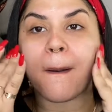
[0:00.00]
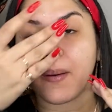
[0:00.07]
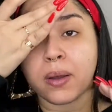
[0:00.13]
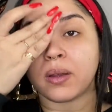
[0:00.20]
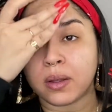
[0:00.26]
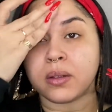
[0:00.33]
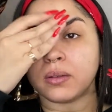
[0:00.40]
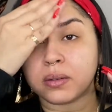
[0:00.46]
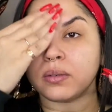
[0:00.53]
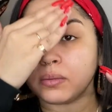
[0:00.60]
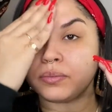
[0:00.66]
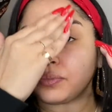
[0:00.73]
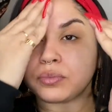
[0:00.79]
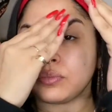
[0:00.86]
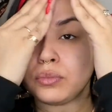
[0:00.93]
if you're a makeup
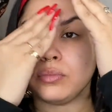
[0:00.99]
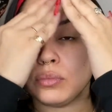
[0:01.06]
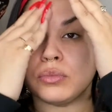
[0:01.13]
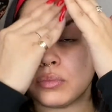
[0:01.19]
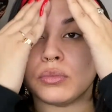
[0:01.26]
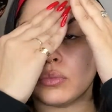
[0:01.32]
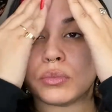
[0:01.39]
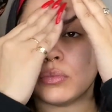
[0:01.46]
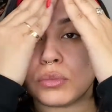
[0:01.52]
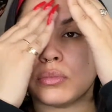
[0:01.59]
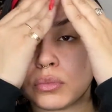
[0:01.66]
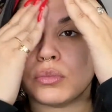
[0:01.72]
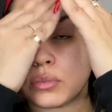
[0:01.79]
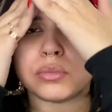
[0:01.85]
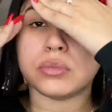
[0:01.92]
artist,
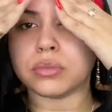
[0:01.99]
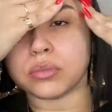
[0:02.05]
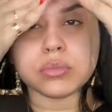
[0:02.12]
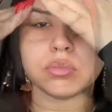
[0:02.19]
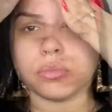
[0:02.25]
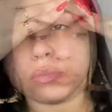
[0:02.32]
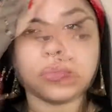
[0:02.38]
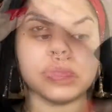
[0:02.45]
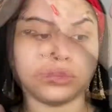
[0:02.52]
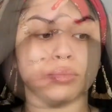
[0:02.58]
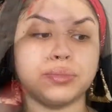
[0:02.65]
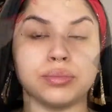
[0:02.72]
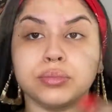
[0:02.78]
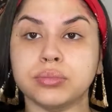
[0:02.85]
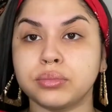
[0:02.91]
wash your hands,
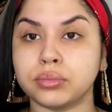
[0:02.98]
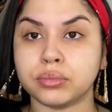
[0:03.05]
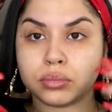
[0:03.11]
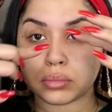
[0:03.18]
girl.